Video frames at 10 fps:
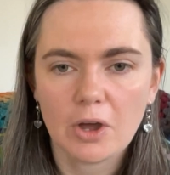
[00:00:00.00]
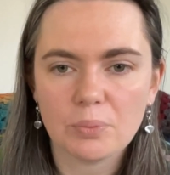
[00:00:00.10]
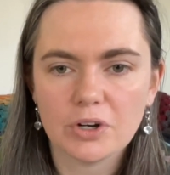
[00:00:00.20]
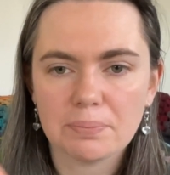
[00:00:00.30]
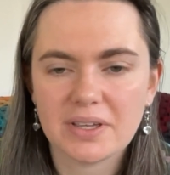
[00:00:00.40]

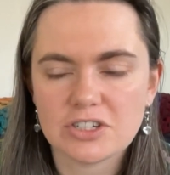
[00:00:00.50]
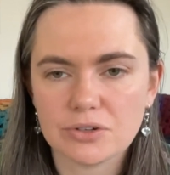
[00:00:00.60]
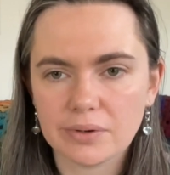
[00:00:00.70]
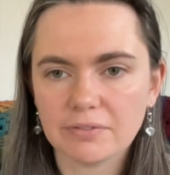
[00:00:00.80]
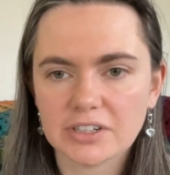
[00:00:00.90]
put a
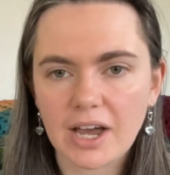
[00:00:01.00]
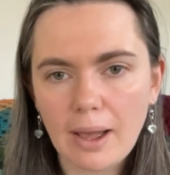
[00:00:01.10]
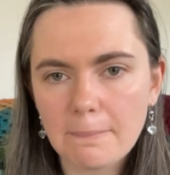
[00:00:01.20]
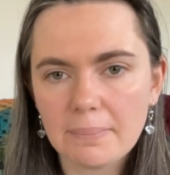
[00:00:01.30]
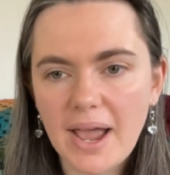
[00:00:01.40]
picture of it
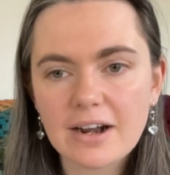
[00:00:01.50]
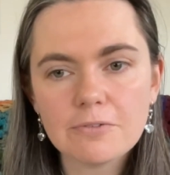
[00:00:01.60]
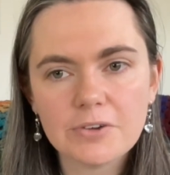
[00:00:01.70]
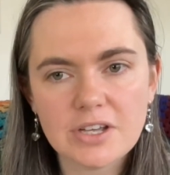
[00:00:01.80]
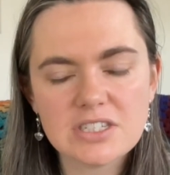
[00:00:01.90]
up. And
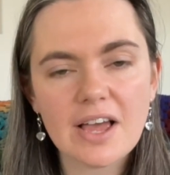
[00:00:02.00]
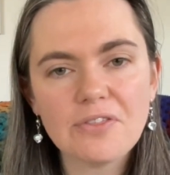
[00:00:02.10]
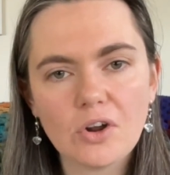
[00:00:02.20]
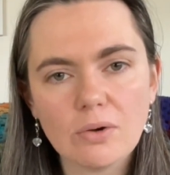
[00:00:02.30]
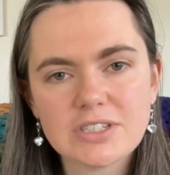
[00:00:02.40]
at first I
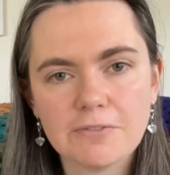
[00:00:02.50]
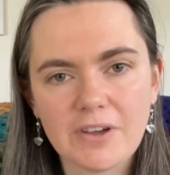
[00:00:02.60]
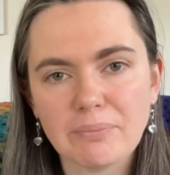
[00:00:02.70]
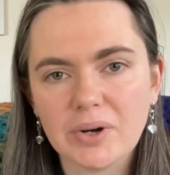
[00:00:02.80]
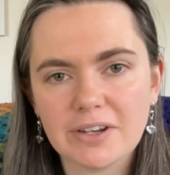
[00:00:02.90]
thought it was a
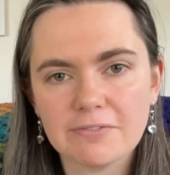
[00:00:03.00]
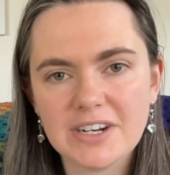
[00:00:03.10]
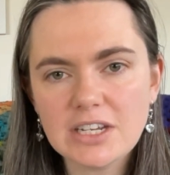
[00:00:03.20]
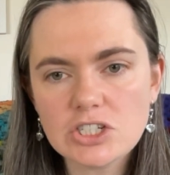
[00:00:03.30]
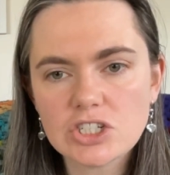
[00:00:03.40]
fabric
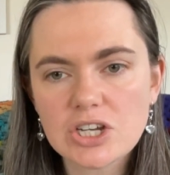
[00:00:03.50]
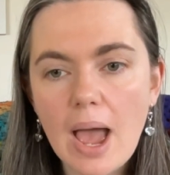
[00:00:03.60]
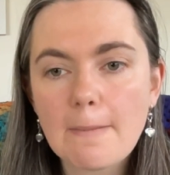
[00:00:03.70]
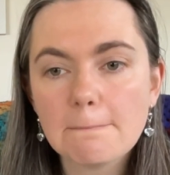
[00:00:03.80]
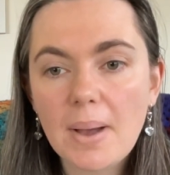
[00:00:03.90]
finish,
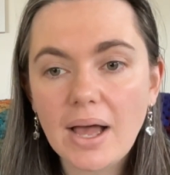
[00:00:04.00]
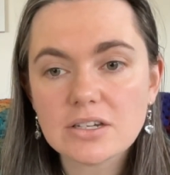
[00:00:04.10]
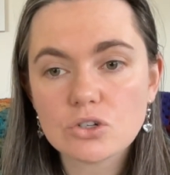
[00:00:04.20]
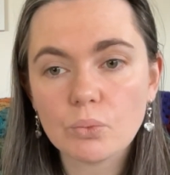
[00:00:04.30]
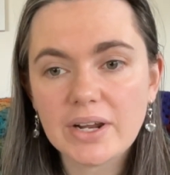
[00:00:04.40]

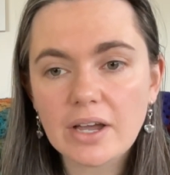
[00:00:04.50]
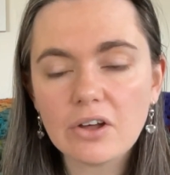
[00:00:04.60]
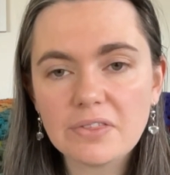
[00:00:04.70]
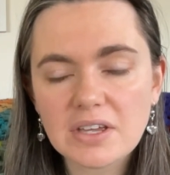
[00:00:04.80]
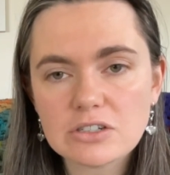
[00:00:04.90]
but when I
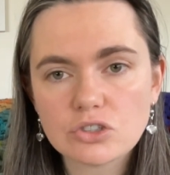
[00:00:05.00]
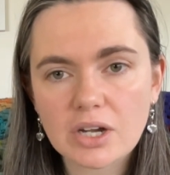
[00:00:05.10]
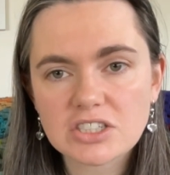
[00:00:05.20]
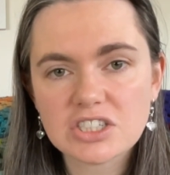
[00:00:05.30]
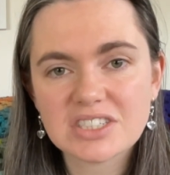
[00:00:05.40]
got the
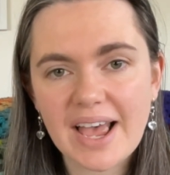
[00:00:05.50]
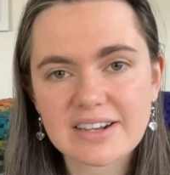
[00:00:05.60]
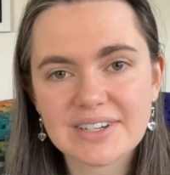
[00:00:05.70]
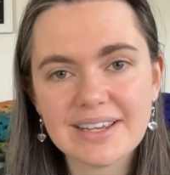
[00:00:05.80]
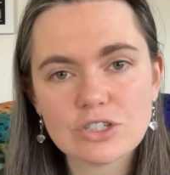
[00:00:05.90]
instructions,
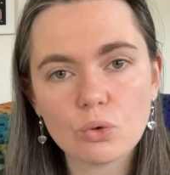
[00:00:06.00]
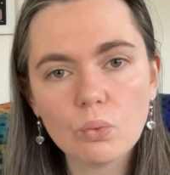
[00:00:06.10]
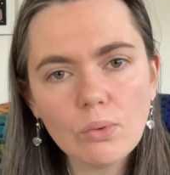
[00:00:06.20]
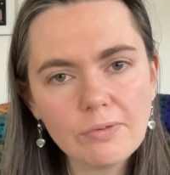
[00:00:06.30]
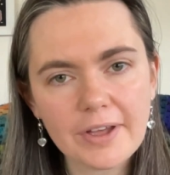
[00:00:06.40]
actually it's a
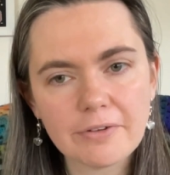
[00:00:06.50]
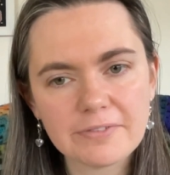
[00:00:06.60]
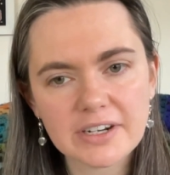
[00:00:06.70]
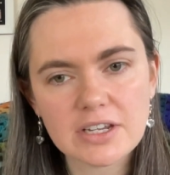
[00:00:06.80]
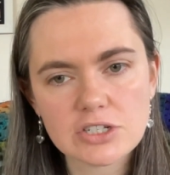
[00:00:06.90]
wool felt
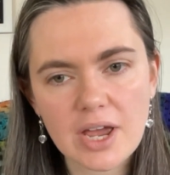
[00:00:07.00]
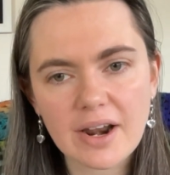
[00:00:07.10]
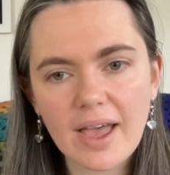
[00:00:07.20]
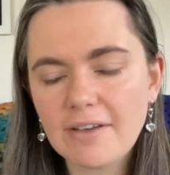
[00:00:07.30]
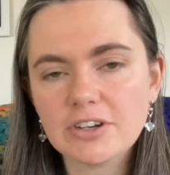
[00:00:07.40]
finish, and
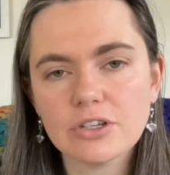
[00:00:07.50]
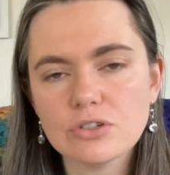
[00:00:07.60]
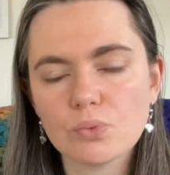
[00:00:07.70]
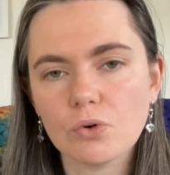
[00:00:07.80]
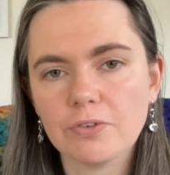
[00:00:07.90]
I haven't
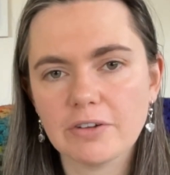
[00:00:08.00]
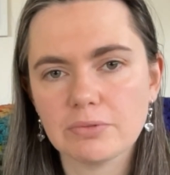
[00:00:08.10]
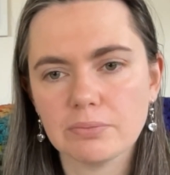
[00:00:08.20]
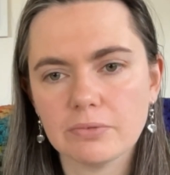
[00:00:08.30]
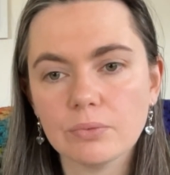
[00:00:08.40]
used
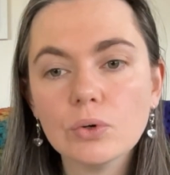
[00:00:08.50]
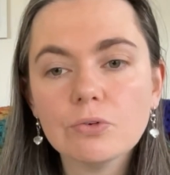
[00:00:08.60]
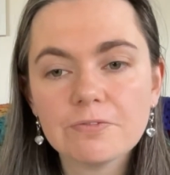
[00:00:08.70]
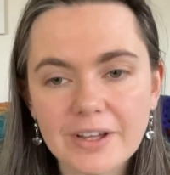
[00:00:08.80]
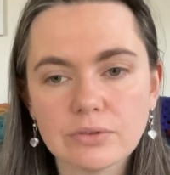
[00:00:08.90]
wool
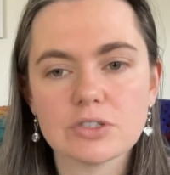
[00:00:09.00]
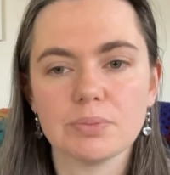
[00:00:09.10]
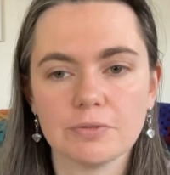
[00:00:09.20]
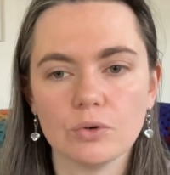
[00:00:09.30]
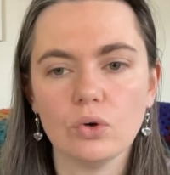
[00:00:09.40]
felt
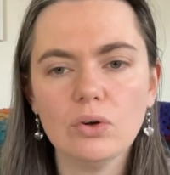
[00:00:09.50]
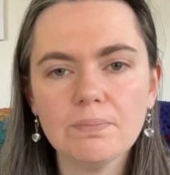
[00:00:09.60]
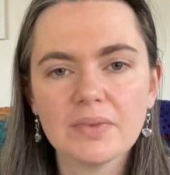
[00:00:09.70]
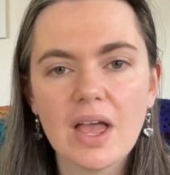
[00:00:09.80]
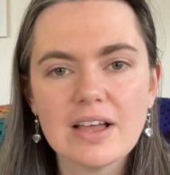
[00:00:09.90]
before.
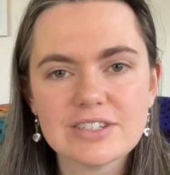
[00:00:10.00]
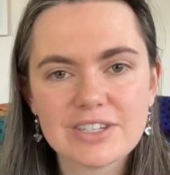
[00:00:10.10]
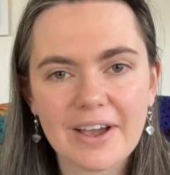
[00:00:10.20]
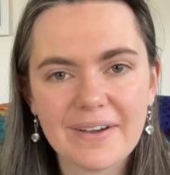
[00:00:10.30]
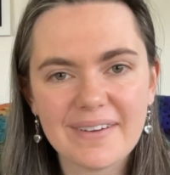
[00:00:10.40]

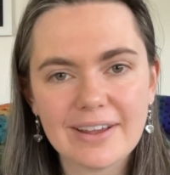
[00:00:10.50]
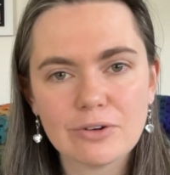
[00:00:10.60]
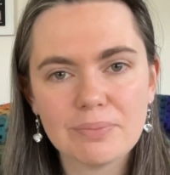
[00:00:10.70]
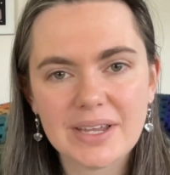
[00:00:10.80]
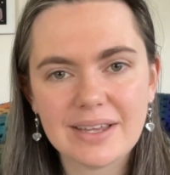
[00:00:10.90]
So
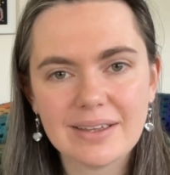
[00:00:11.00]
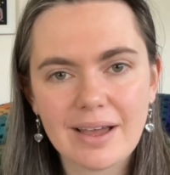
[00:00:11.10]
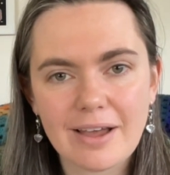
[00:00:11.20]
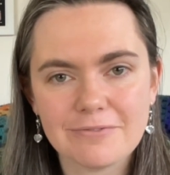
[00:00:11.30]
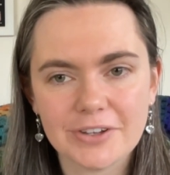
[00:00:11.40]
it'll be
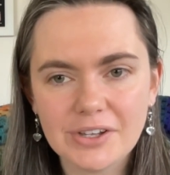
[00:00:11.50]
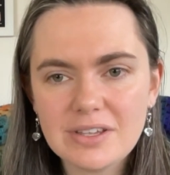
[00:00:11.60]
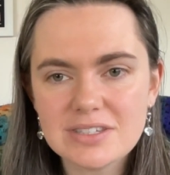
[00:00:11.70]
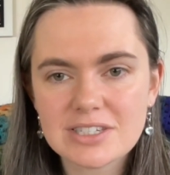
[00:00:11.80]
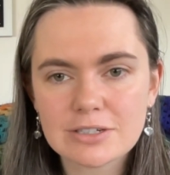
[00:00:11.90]
a
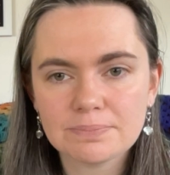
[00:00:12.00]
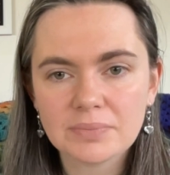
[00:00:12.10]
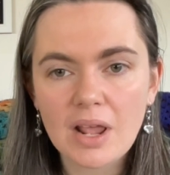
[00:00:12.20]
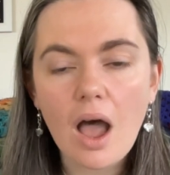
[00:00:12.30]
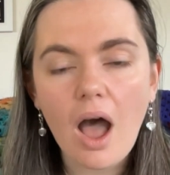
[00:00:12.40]
first.
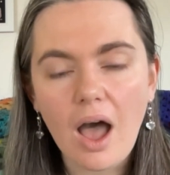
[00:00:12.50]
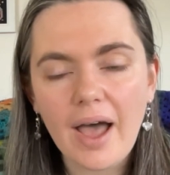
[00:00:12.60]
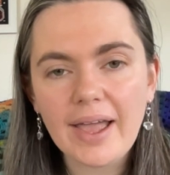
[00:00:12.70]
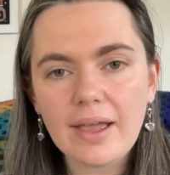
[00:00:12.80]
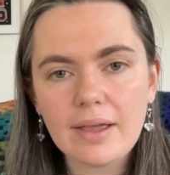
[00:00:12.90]

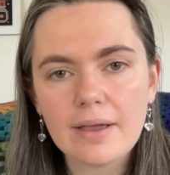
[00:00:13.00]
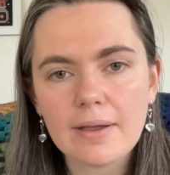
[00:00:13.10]
I